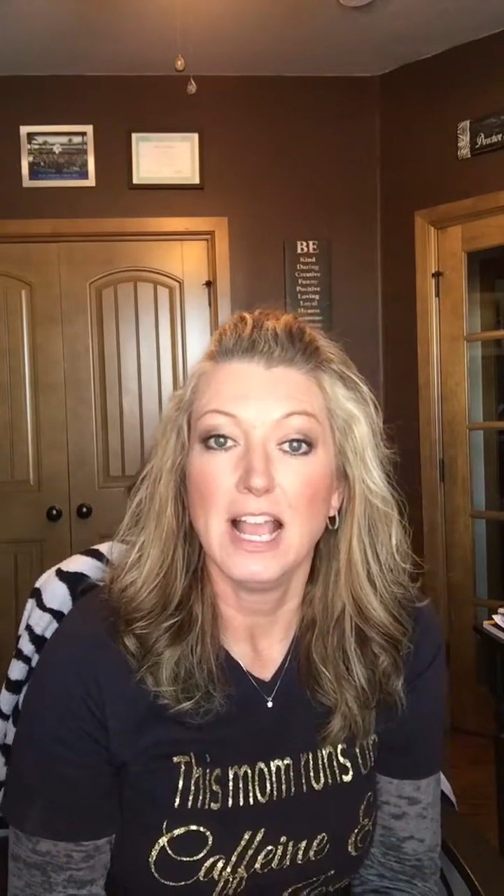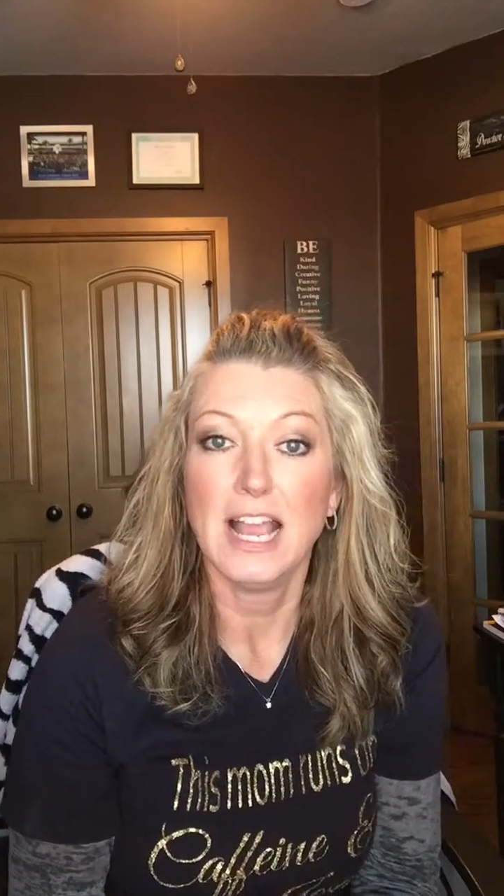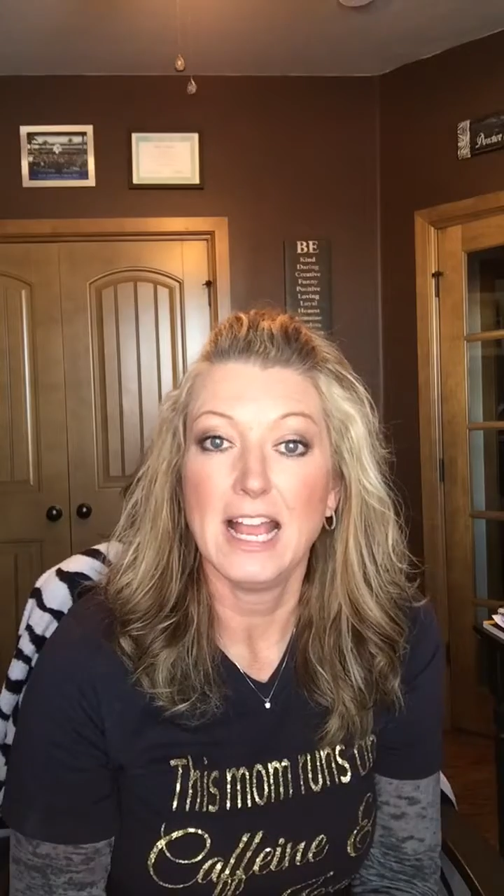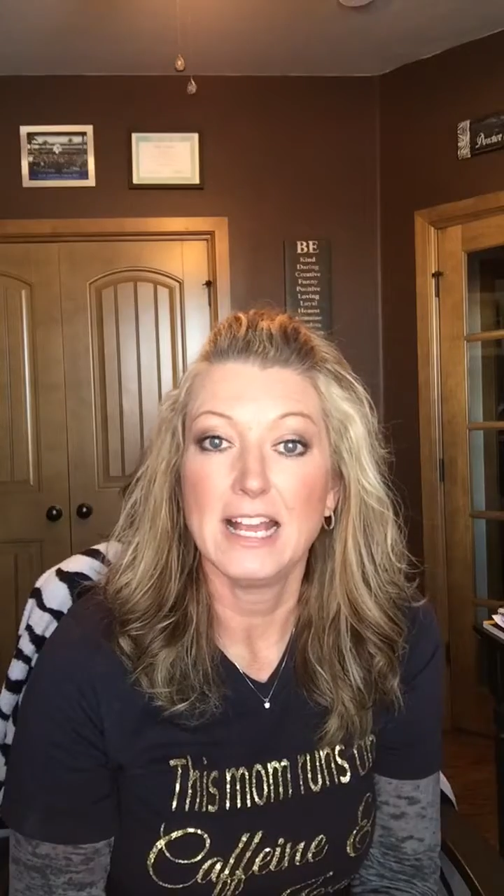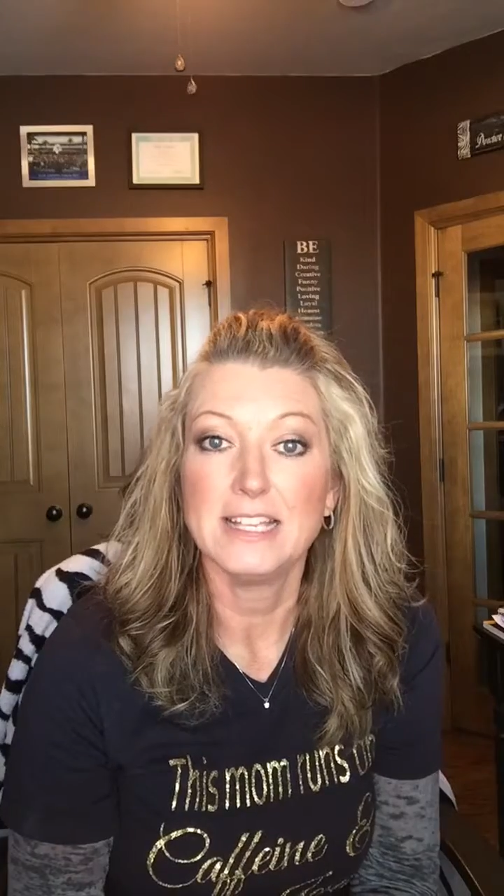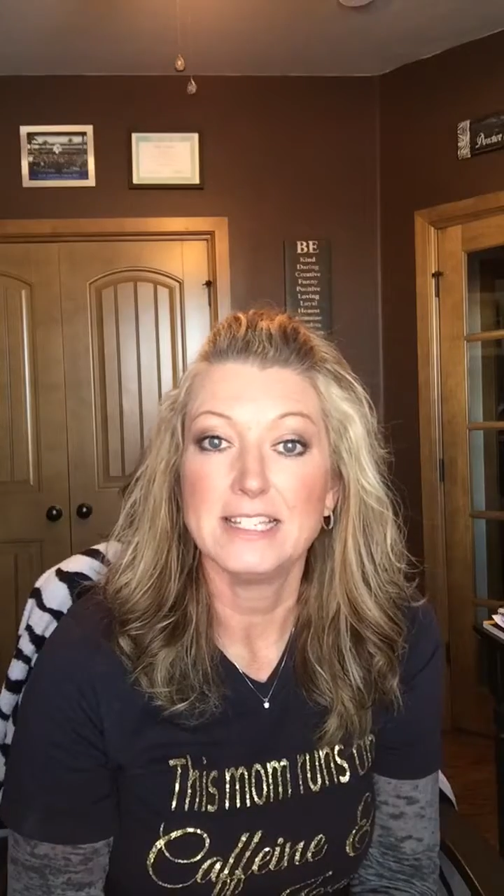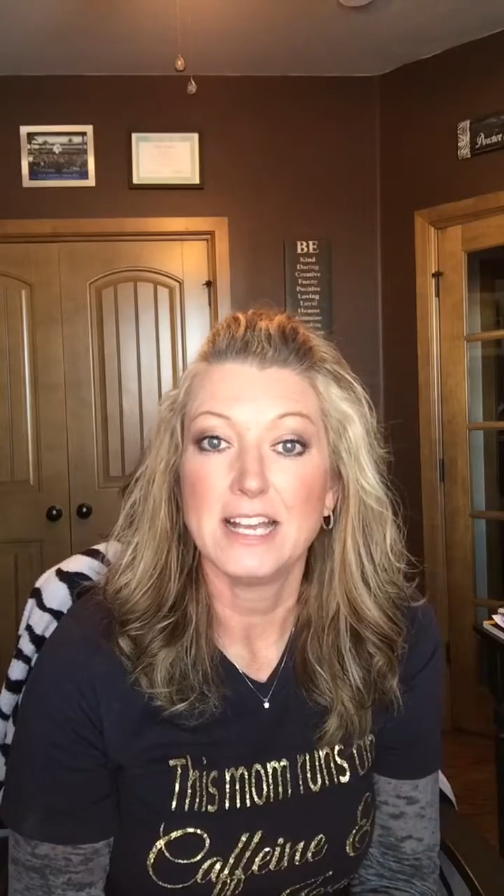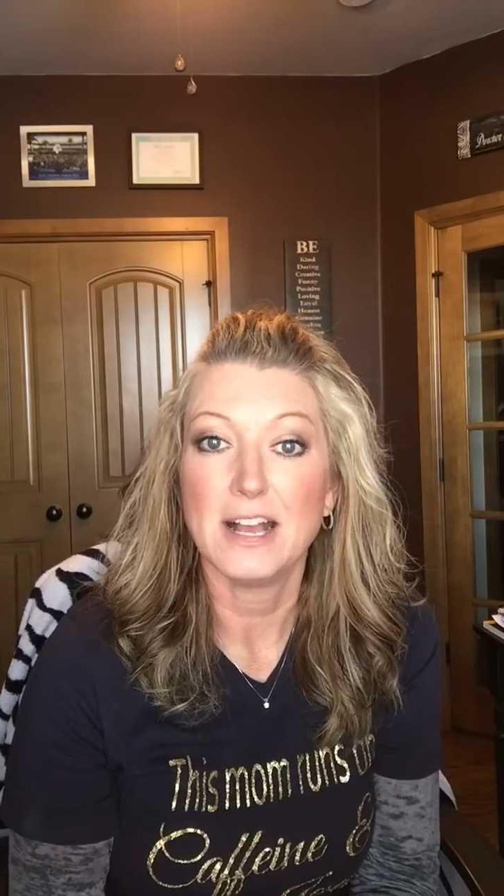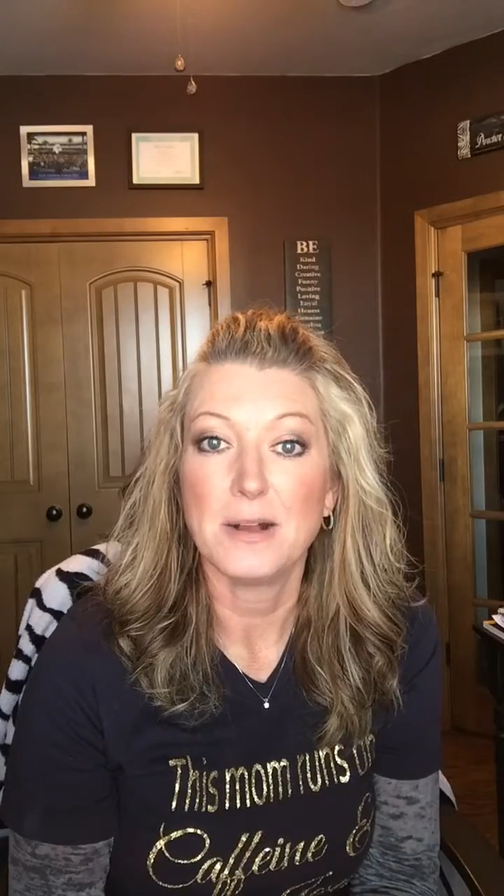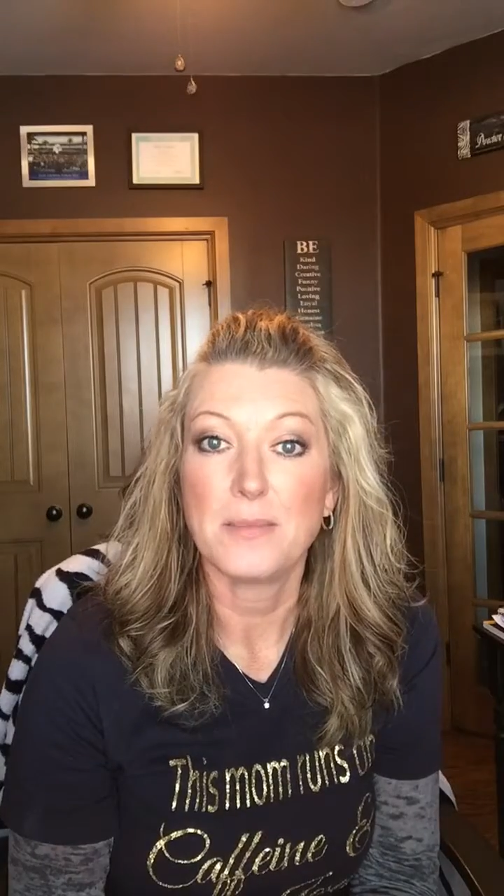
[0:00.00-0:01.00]
And
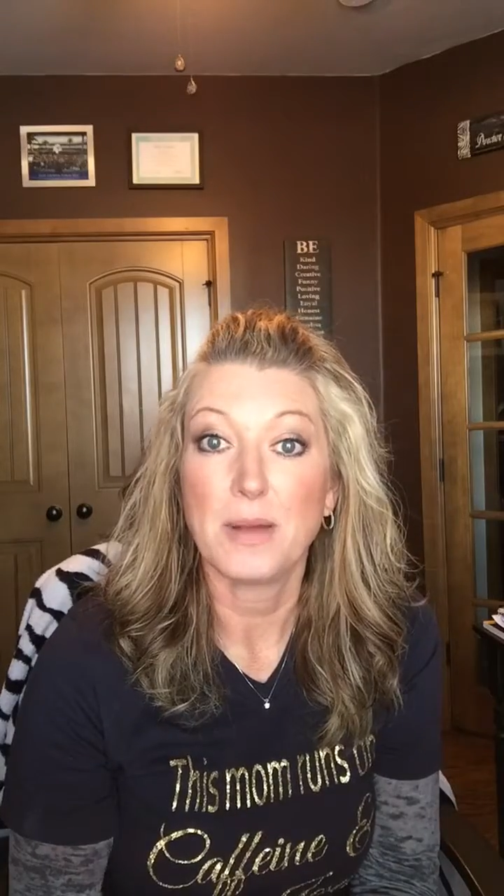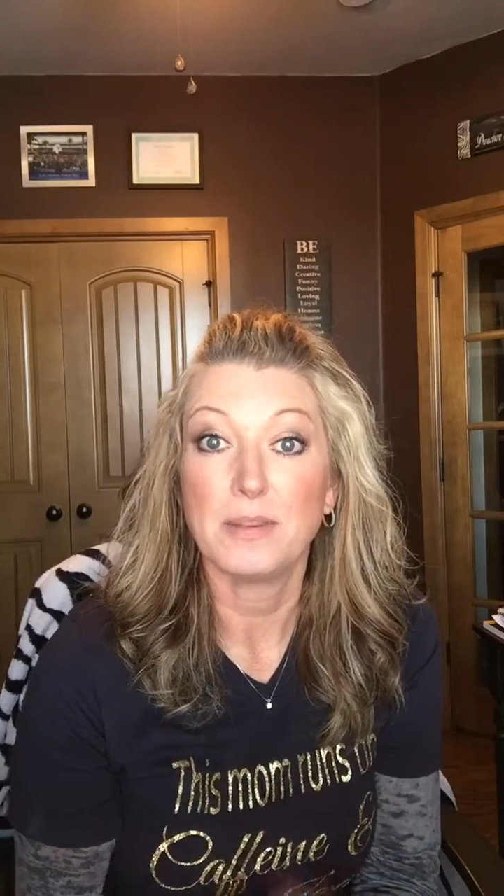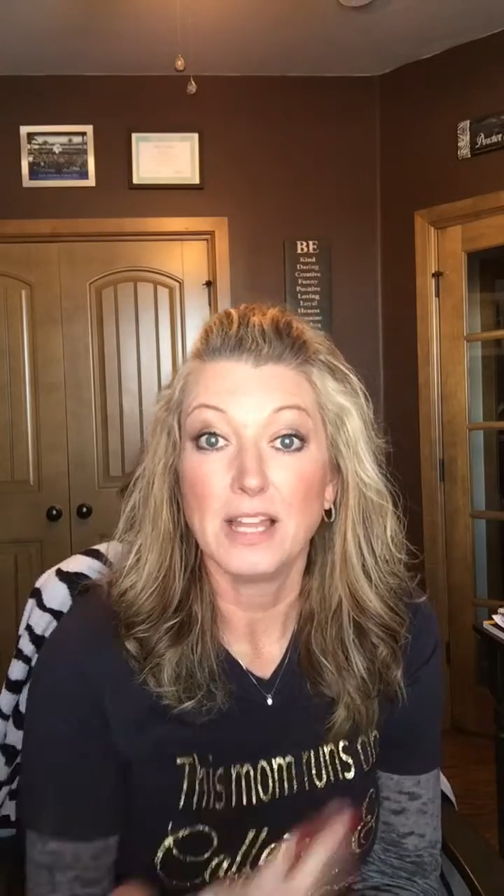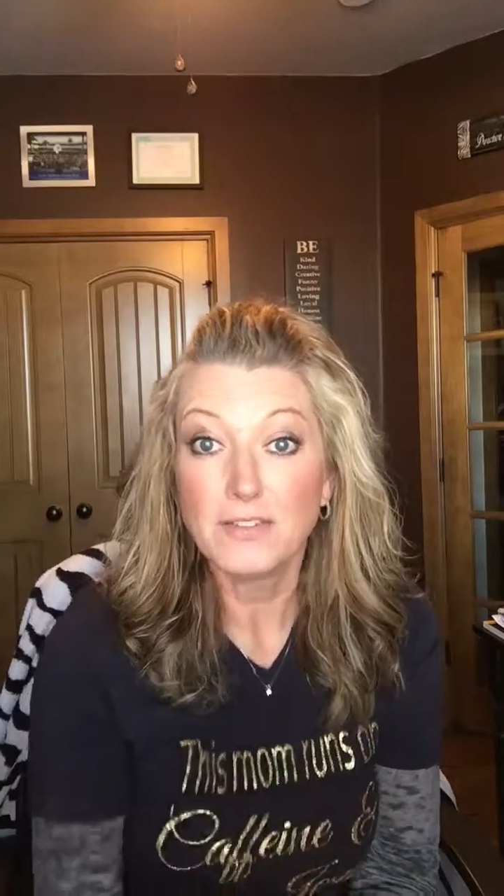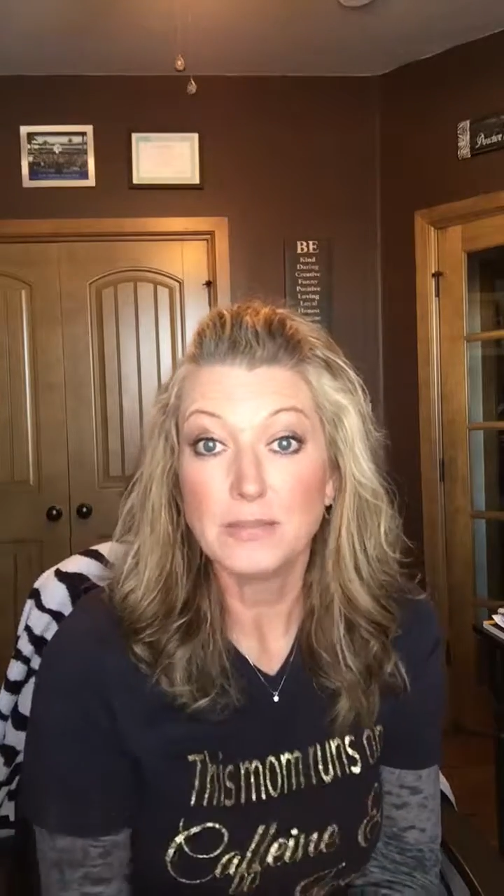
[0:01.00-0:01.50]
I would love